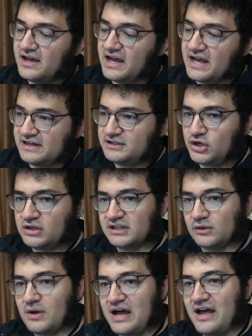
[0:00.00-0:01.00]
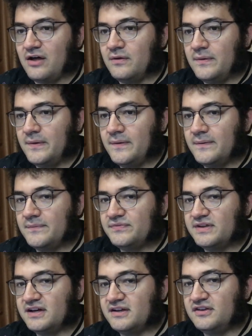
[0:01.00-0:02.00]
and it took a little while.
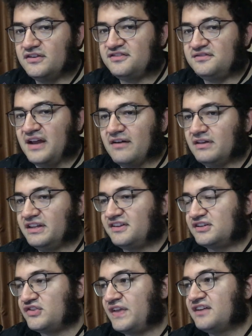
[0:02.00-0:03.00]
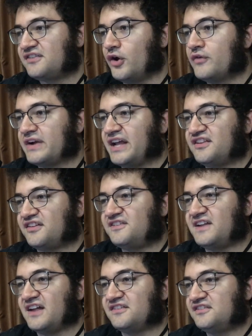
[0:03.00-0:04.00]
There's not really such a thing as overnight
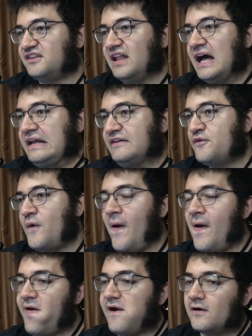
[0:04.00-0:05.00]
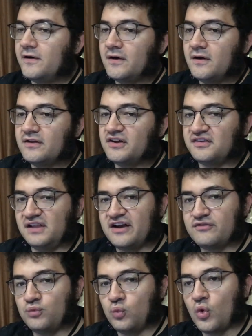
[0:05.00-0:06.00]
success. There's a lot
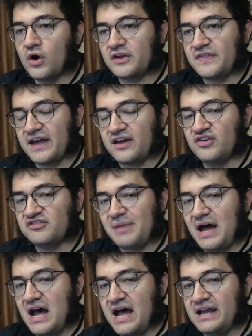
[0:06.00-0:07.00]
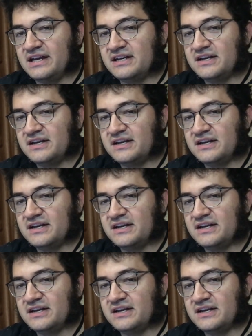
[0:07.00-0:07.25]
of work that goes behind